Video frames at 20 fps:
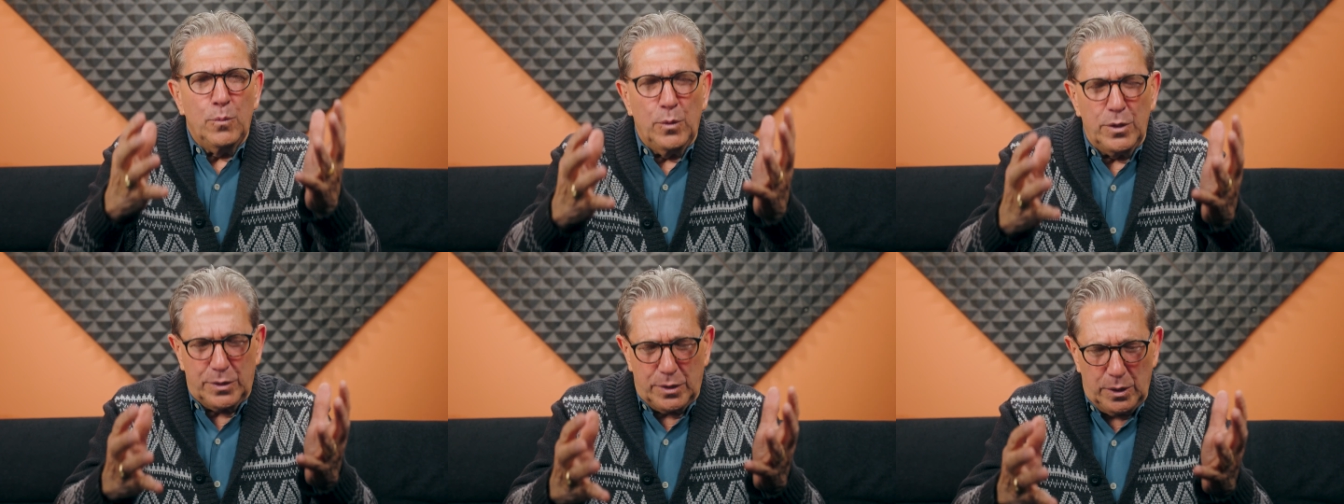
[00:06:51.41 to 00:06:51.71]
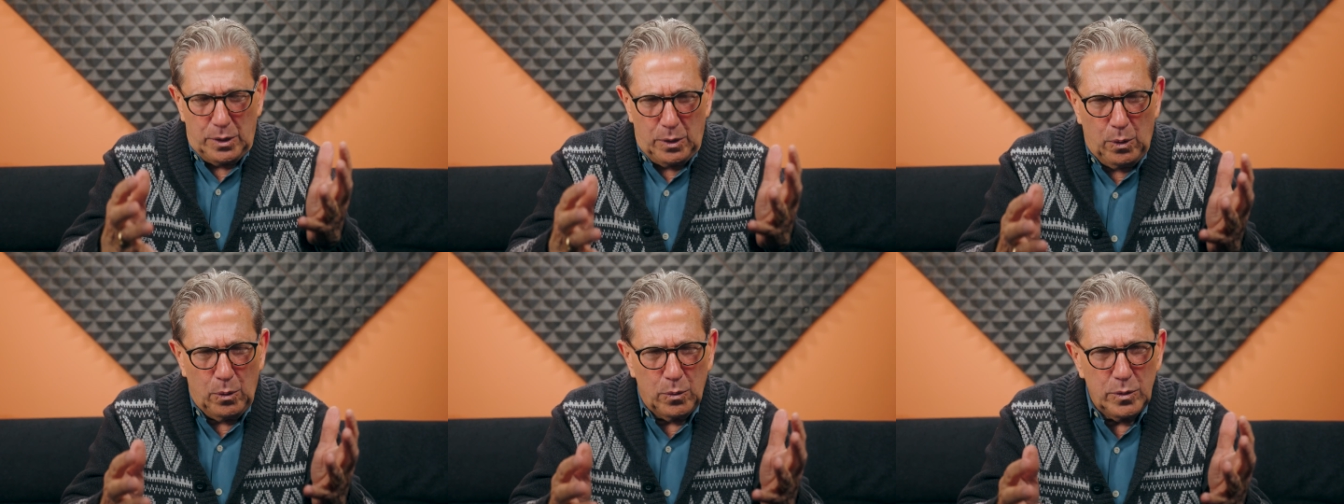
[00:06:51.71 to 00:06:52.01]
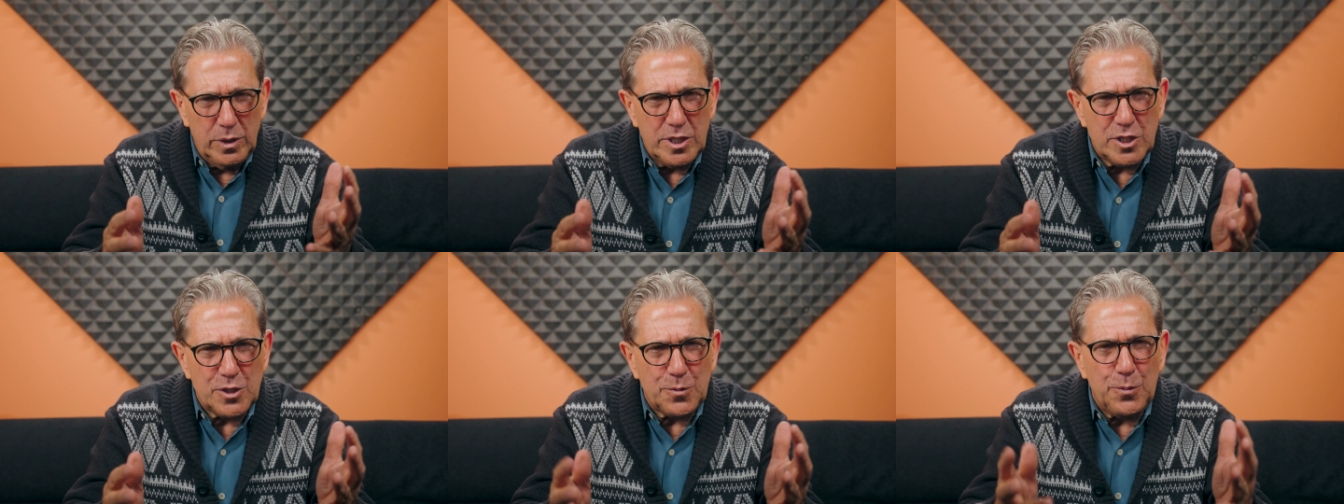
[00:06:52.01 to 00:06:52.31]
with the
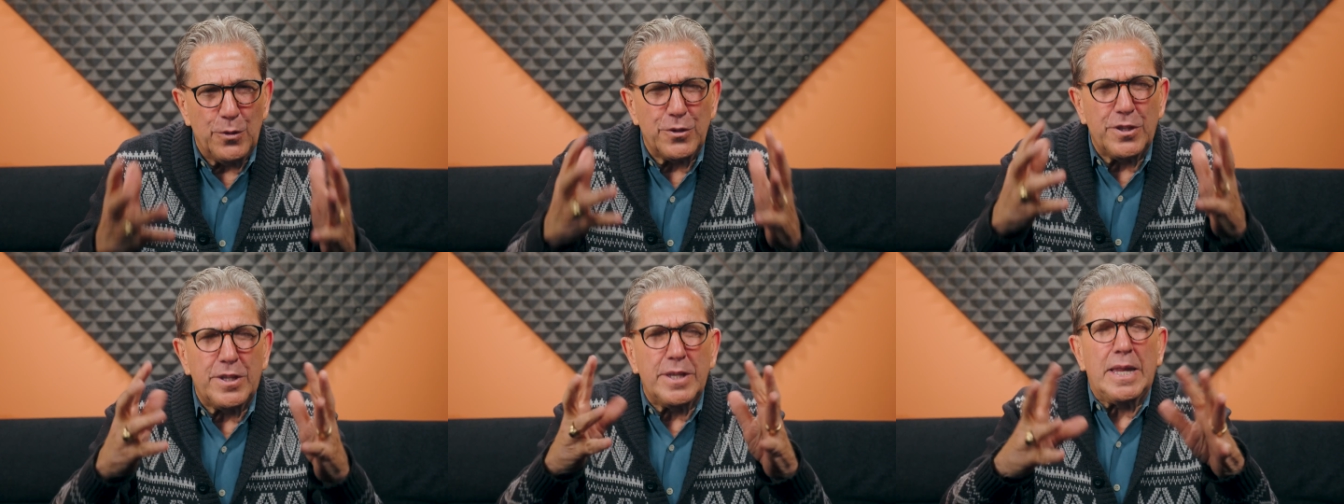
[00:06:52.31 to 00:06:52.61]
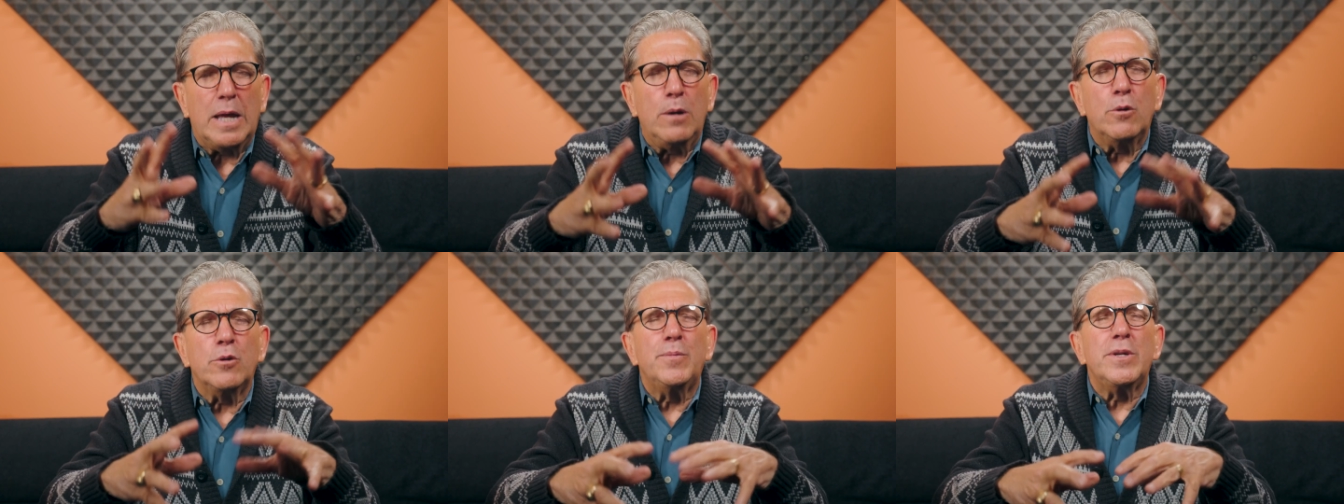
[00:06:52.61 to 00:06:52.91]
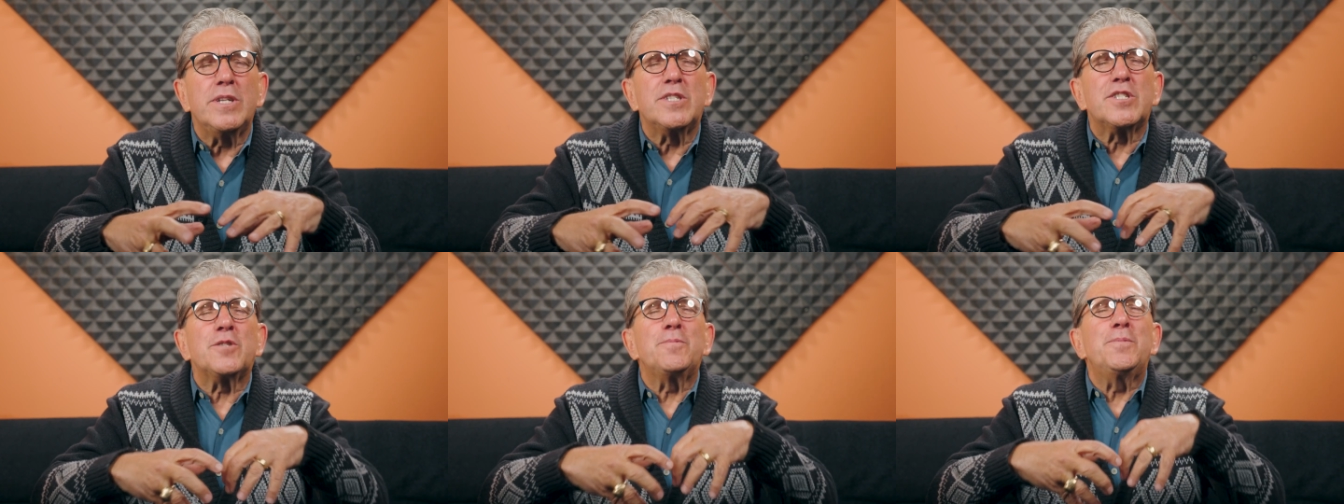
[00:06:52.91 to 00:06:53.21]
Holy Spirit, that they would
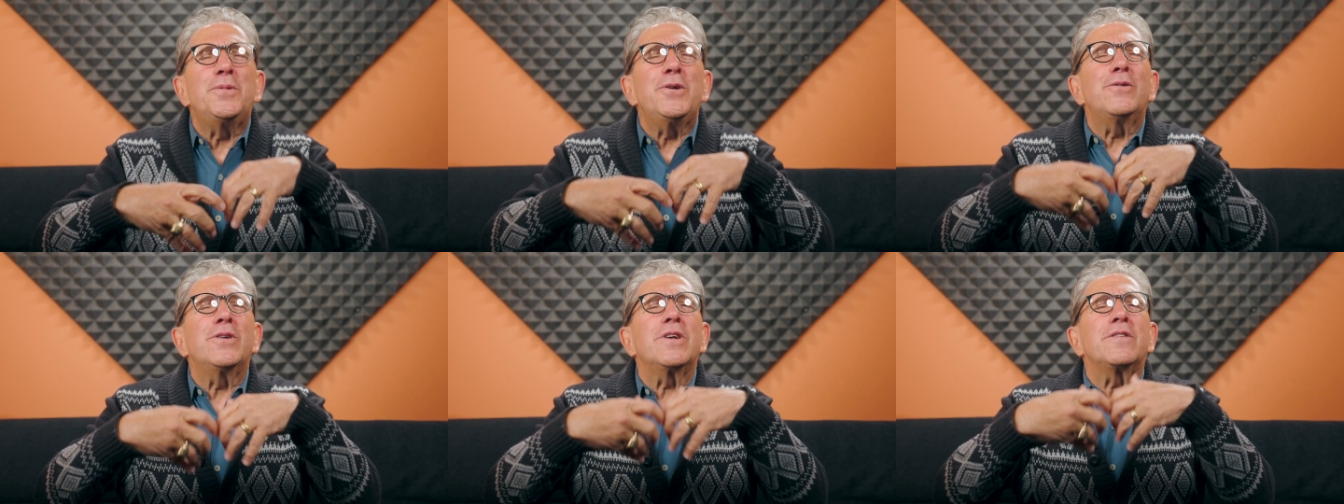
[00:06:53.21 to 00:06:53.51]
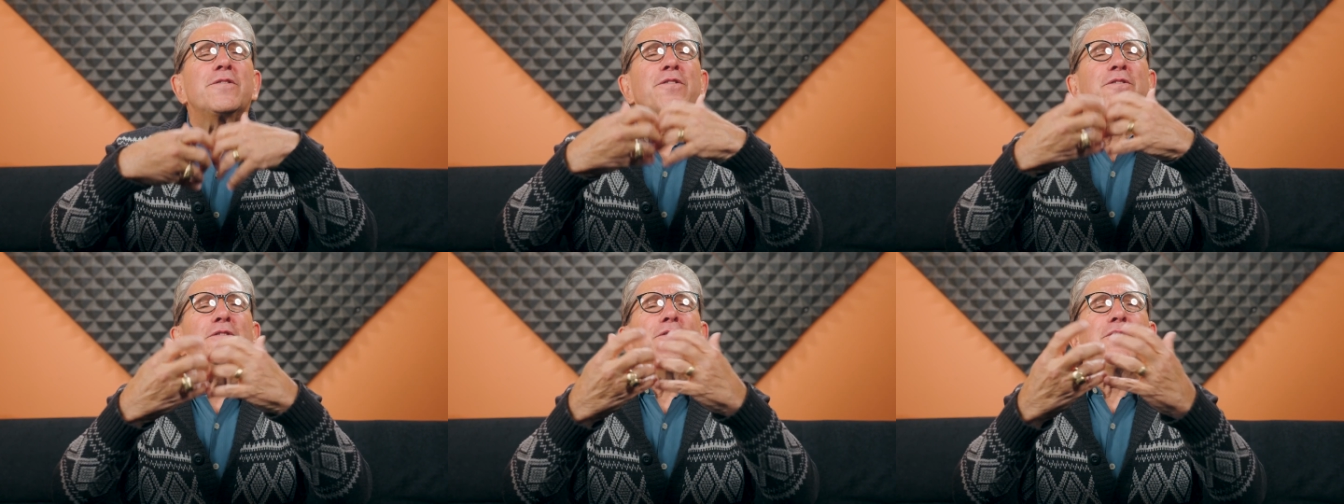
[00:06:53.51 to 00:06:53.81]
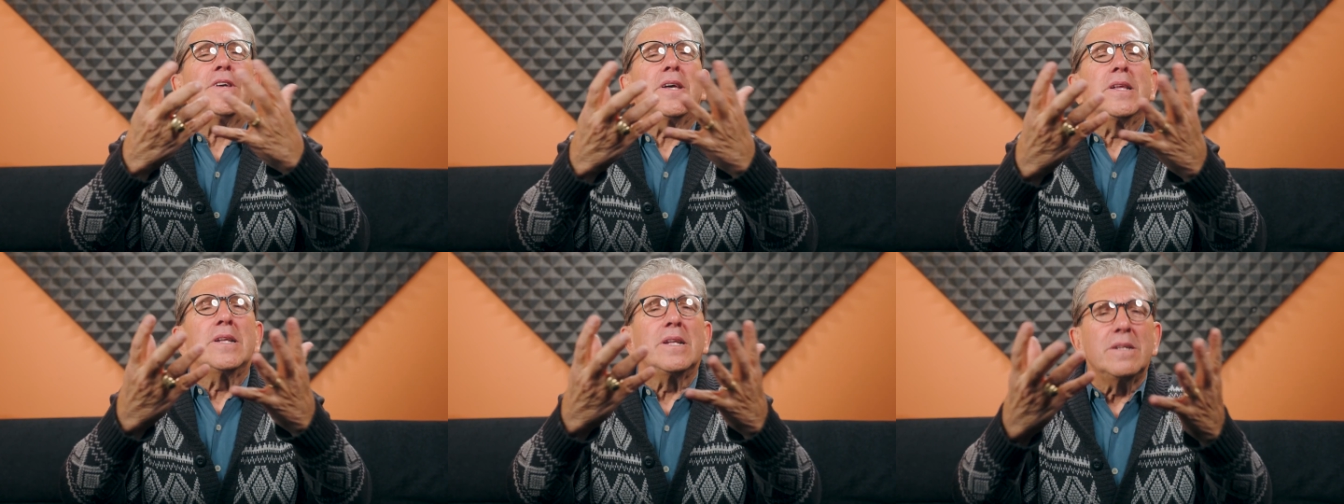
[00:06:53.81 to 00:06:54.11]
be spirit
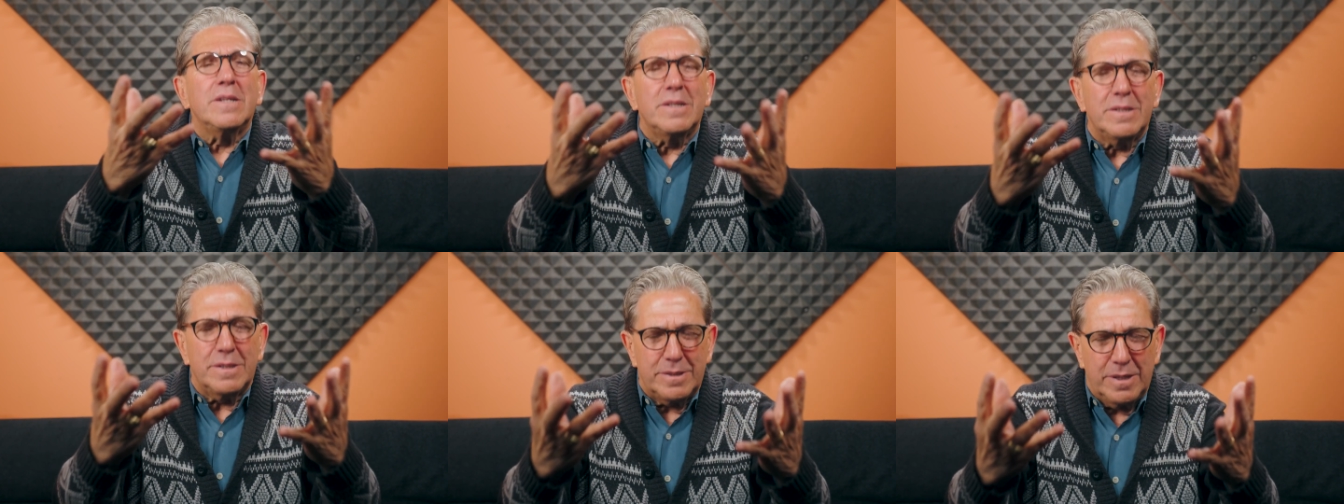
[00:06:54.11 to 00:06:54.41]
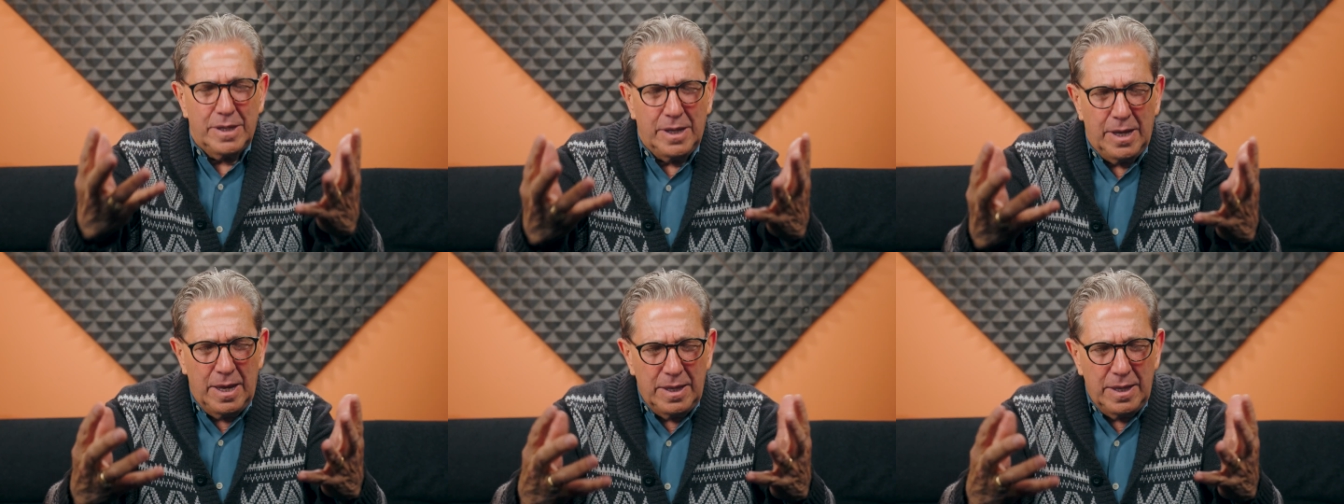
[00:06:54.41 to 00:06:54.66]
filled,